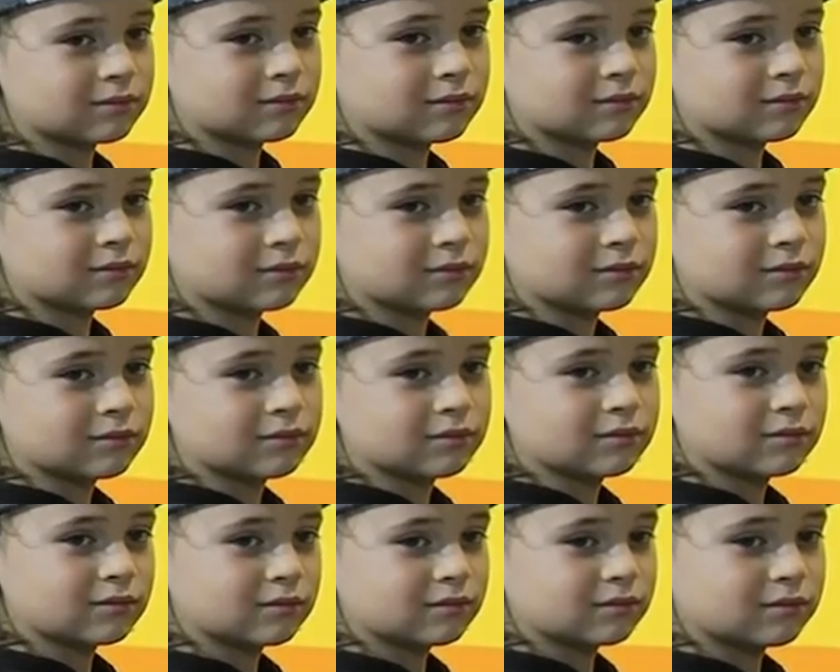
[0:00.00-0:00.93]

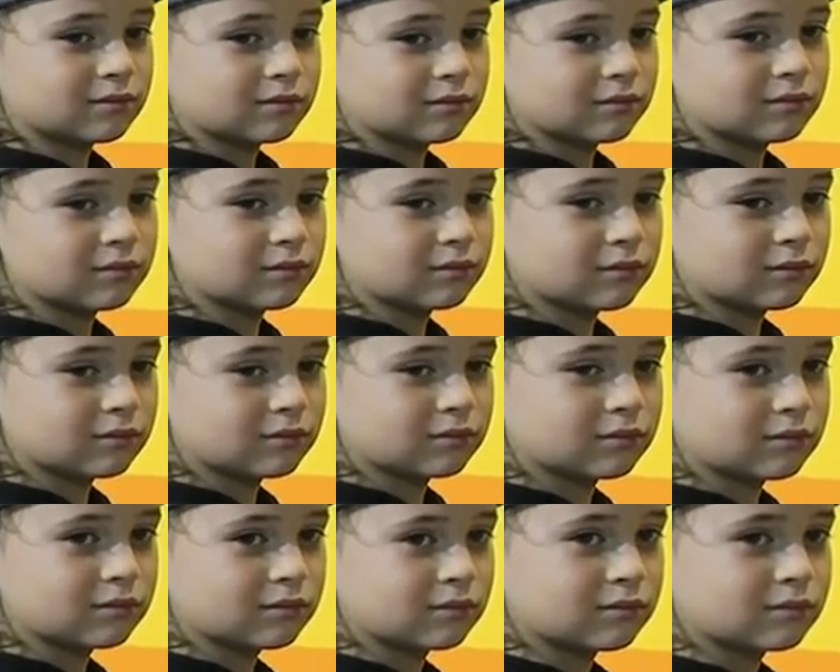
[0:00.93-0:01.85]

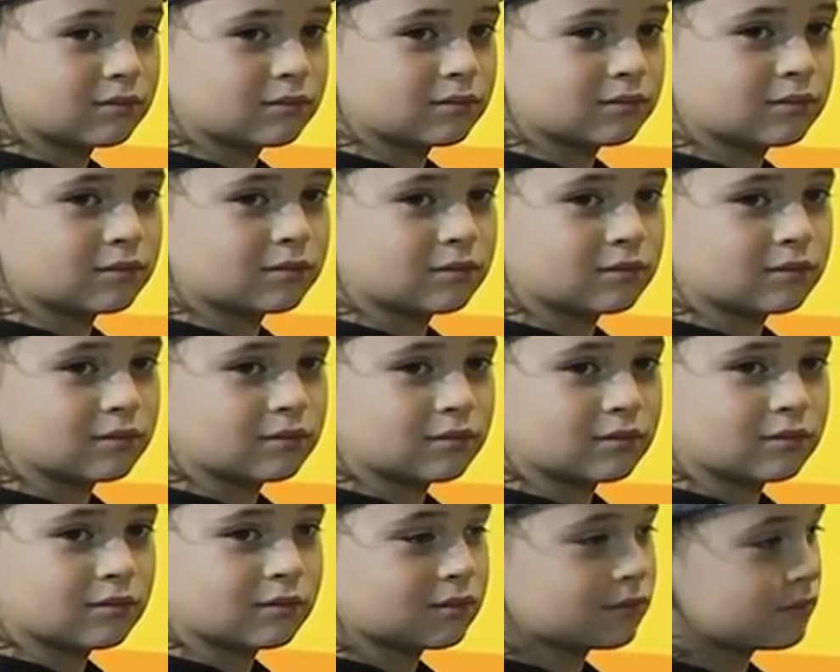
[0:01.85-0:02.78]

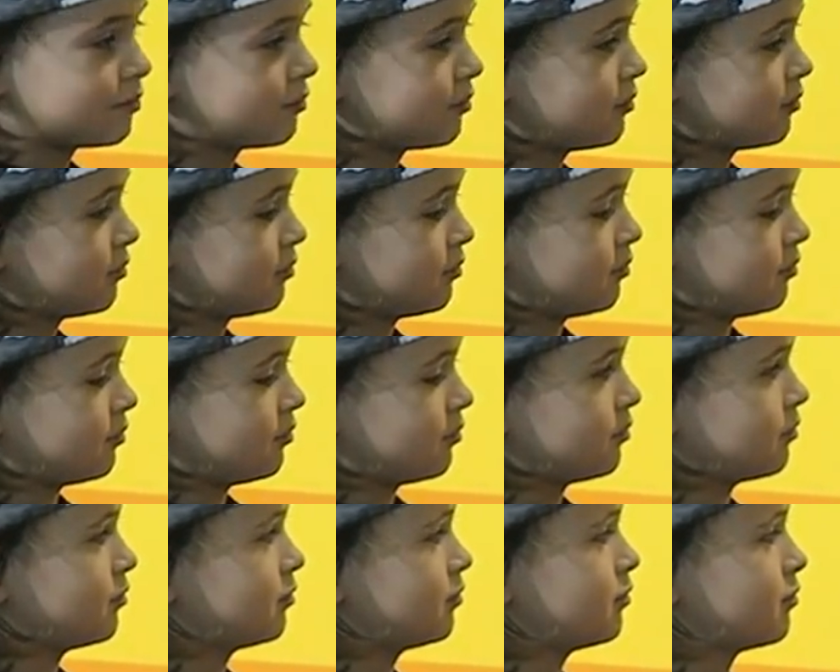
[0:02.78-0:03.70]

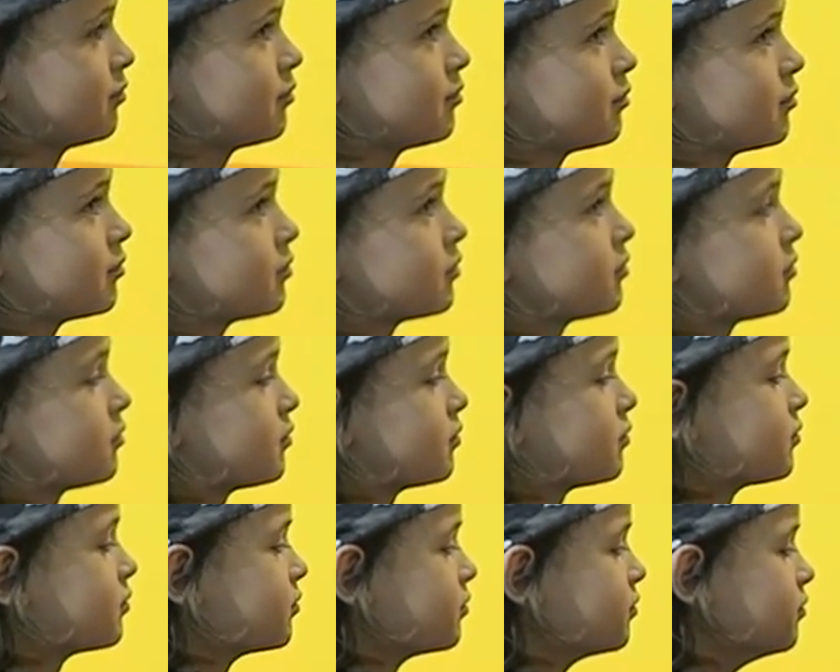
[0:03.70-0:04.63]
(not speaking)